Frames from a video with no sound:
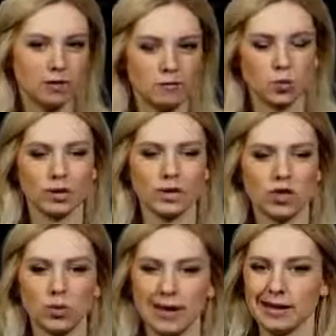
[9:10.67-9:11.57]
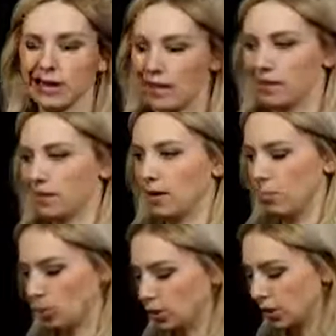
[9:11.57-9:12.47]
out of 22 and 8 that they
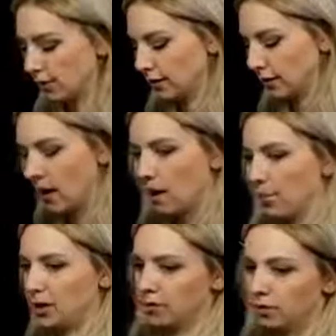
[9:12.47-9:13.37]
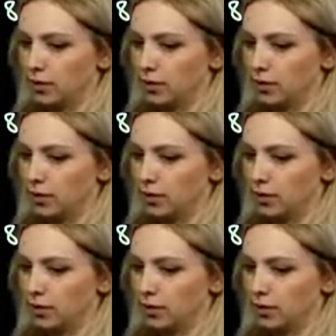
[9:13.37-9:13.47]
both share in common?